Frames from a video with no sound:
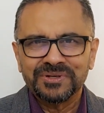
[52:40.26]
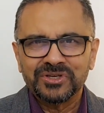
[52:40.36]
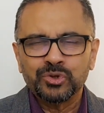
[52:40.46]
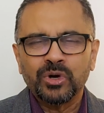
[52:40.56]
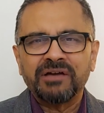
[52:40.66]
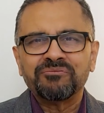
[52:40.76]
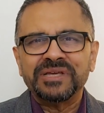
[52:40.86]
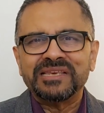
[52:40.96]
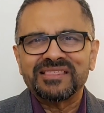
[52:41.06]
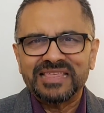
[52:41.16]
You have
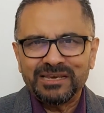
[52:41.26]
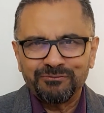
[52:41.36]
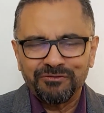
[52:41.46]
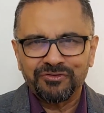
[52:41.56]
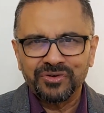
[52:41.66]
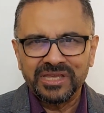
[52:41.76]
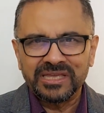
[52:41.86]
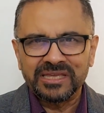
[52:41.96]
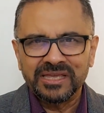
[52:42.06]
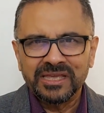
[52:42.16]
been set
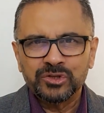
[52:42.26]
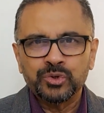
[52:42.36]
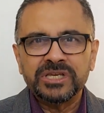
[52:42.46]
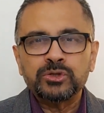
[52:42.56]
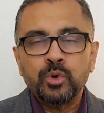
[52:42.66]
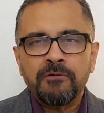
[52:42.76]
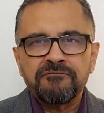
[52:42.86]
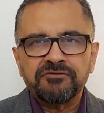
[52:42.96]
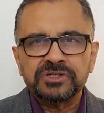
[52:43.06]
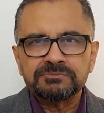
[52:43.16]
free. You need to
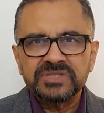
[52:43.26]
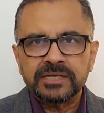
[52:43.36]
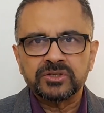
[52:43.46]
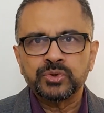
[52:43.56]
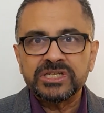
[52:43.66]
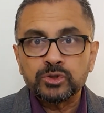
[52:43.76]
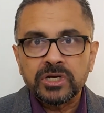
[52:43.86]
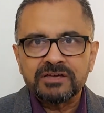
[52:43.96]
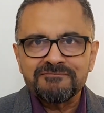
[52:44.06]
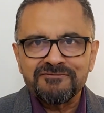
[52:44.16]
affirm that. You need to
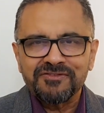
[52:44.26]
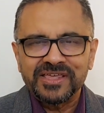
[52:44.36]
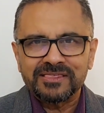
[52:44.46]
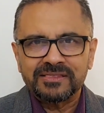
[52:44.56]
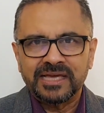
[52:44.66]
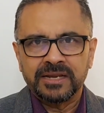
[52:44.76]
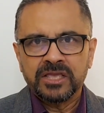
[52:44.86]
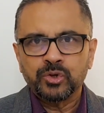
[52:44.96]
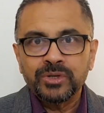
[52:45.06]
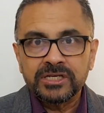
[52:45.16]
confess that.
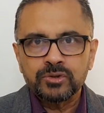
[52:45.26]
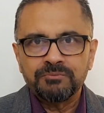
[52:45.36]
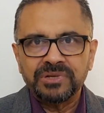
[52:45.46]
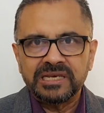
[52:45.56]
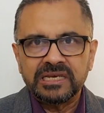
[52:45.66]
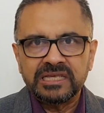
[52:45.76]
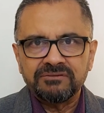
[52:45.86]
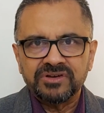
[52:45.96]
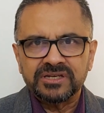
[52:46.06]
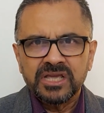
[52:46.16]
You need to
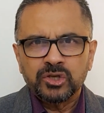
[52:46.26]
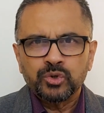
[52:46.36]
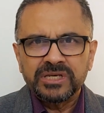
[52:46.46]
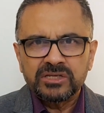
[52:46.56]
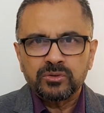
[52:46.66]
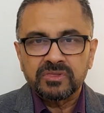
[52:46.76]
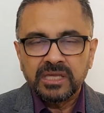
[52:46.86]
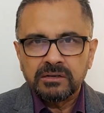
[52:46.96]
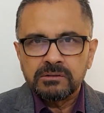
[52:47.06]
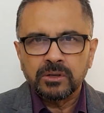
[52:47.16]
believe it. You need to
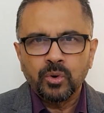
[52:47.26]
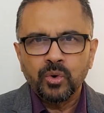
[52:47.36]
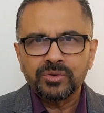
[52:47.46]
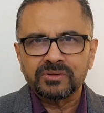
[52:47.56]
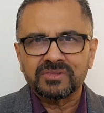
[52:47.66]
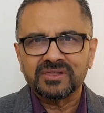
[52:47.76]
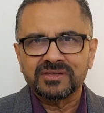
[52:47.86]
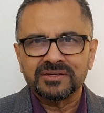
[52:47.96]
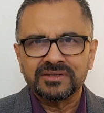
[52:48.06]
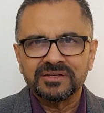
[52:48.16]
say no to
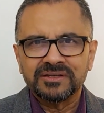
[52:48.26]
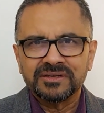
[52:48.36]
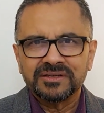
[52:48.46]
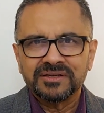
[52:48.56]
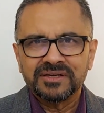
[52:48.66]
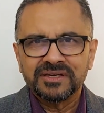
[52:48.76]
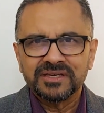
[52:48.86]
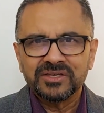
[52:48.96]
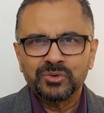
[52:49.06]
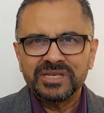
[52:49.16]
sin.
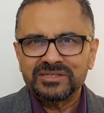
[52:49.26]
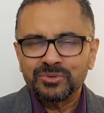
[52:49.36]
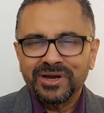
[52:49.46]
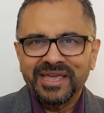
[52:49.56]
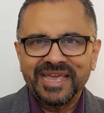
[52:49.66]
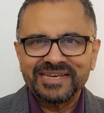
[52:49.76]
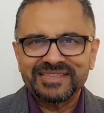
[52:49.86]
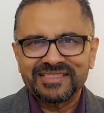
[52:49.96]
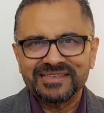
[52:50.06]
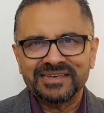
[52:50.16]
You need to hate
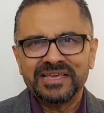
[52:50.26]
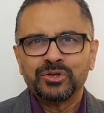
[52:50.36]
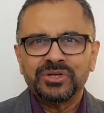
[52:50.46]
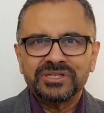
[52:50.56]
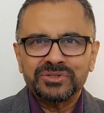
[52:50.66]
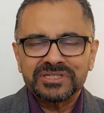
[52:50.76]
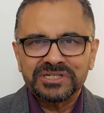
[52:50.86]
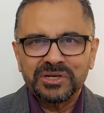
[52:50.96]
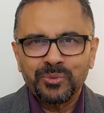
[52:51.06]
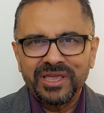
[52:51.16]
sin. You need to
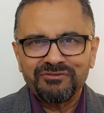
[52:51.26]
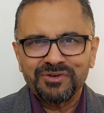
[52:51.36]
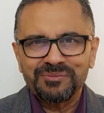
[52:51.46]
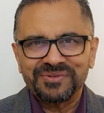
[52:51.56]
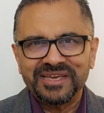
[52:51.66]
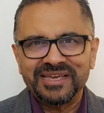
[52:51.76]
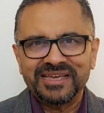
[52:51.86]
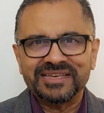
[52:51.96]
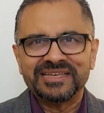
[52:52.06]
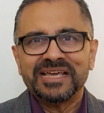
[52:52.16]
turn away from
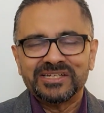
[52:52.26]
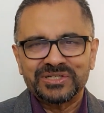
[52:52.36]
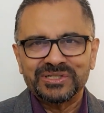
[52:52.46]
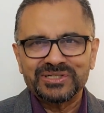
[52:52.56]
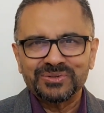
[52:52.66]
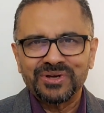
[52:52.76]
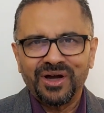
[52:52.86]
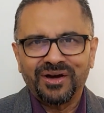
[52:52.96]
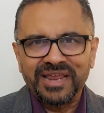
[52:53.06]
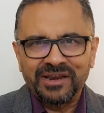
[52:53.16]
it. Turn to
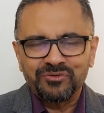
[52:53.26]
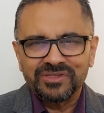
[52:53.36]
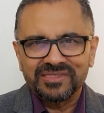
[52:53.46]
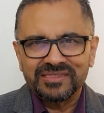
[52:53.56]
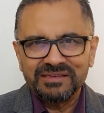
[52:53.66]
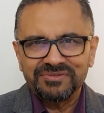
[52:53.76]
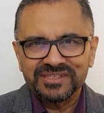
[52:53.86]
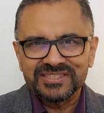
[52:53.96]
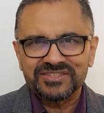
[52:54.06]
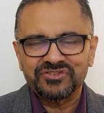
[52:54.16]
God and receive
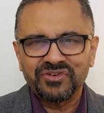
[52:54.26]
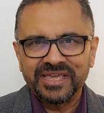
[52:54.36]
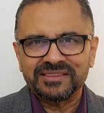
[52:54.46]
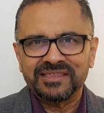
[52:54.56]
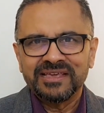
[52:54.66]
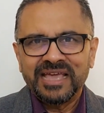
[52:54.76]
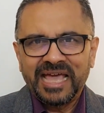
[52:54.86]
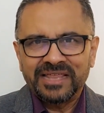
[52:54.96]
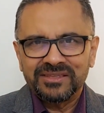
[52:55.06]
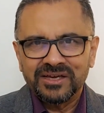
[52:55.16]
the strength
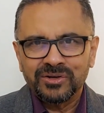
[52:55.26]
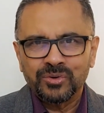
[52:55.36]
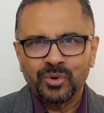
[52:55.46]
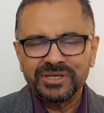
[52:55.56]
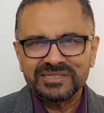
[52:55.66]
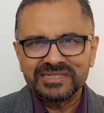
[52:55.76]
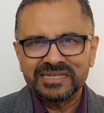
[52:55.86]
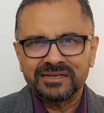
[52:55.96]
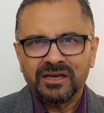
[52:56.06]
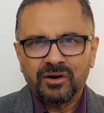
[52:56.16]
and the
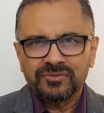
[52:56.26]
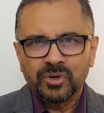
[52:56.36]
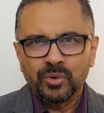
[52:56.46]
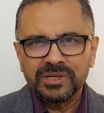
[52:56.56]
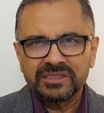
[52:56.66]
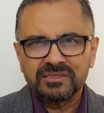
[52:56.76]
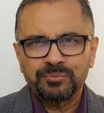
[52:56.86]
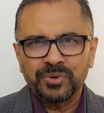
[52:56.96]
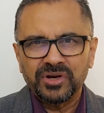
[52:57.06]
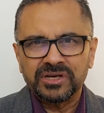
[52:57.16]
anointing of the Holy
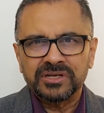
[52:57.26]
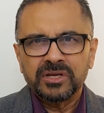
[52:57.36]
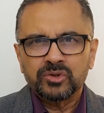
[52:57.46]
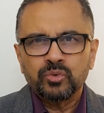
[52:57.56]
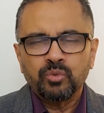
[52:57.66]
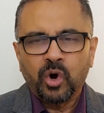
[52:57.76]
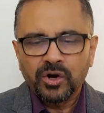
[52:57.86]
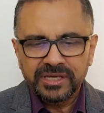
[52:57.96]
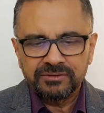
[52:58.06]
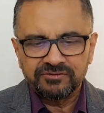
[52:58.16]
Spirit to
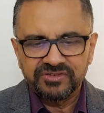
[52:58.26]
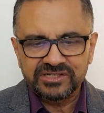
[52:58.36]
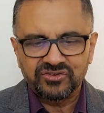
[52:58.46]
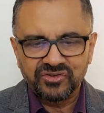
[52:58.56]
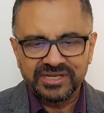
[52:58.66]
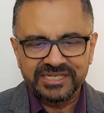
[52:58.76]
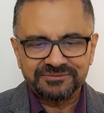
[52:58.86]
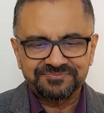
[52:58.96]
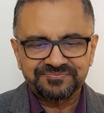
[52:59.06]
walk in victory.